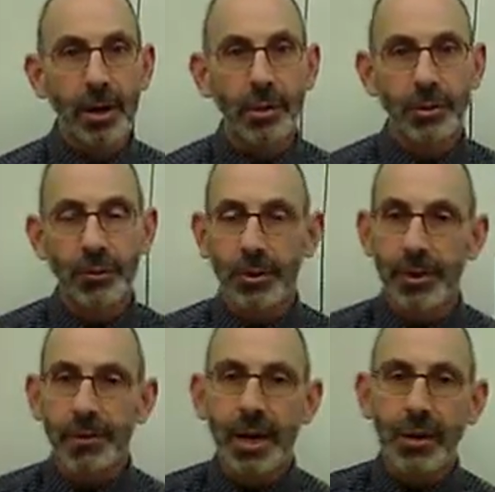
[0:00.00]
Those of us who
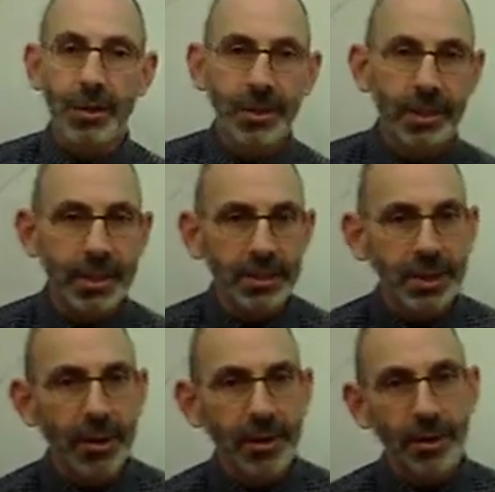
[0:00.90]
live near the
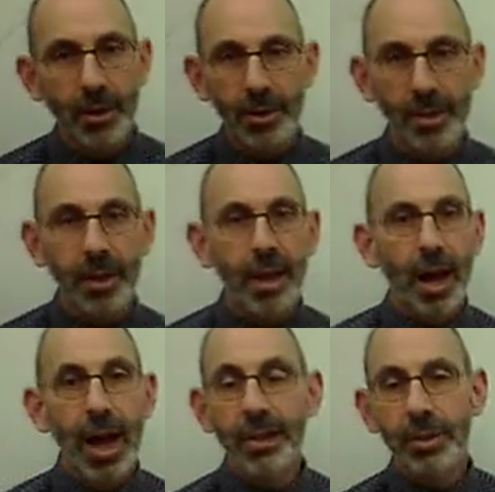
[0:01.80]
DC area know that
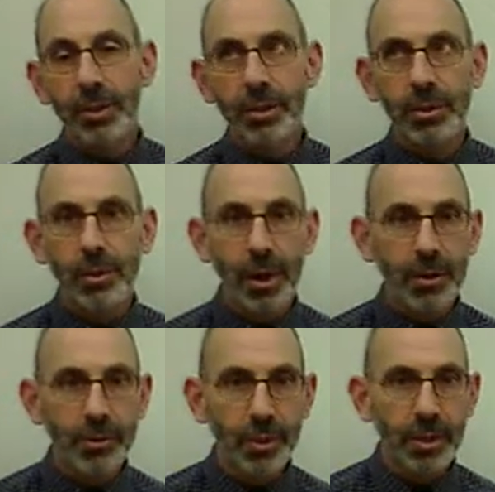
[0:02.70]

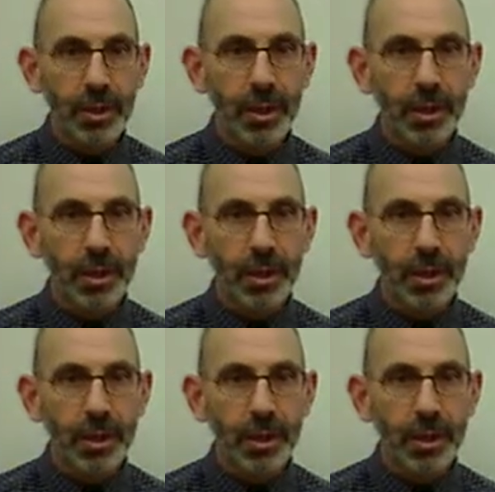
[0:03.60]
I-200,